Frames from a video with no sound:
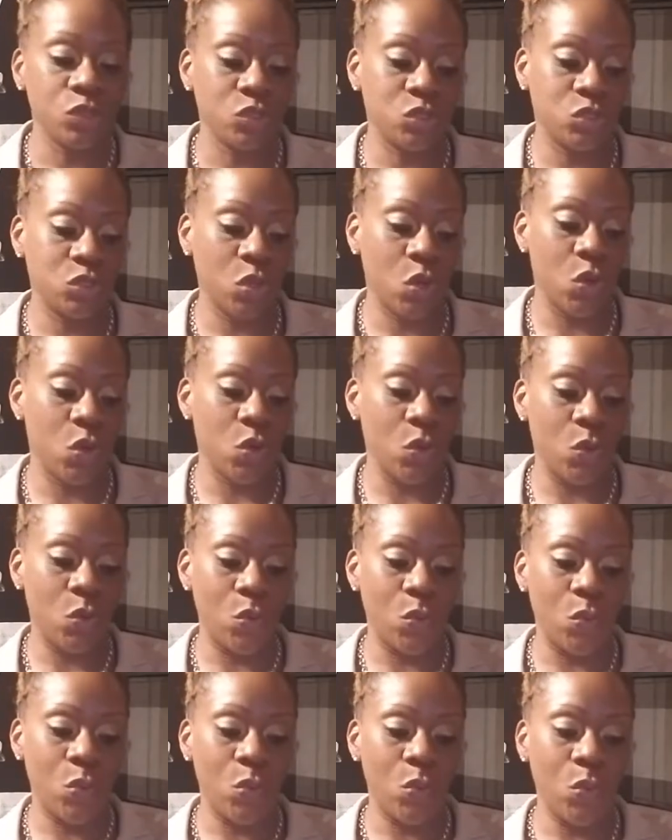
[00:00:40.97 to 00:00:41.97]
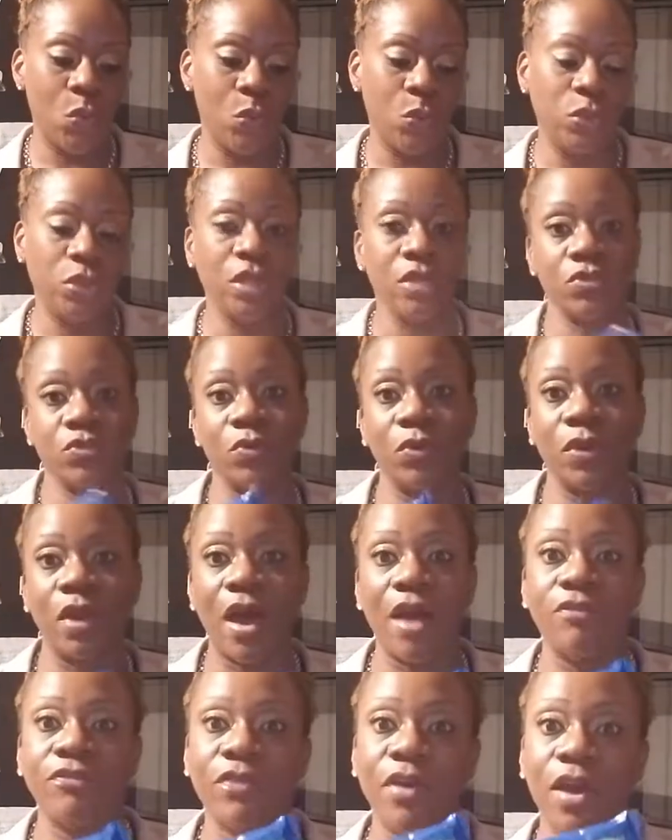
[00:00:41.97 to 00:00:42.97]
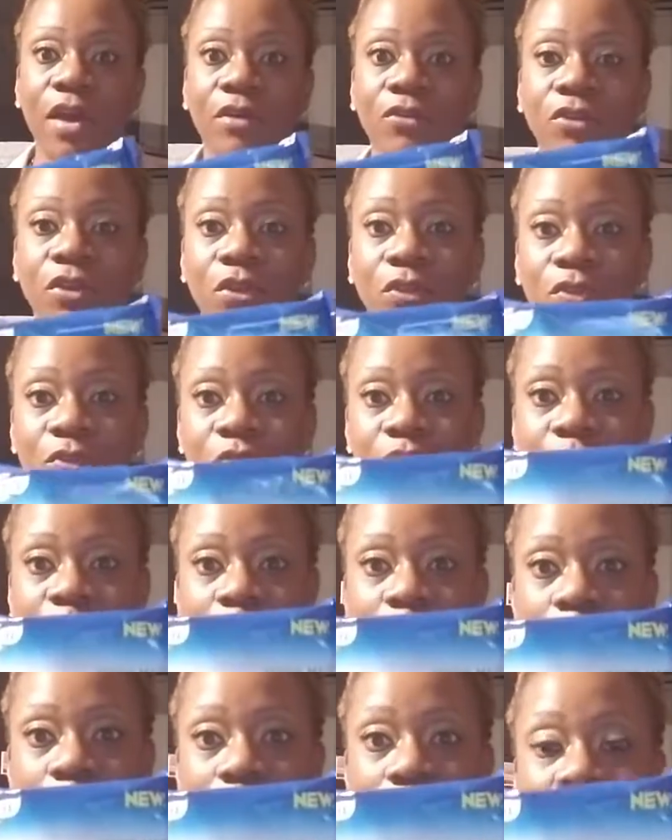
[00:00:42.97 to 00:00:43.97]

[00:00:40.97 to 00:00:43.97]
So guess what I found in the store?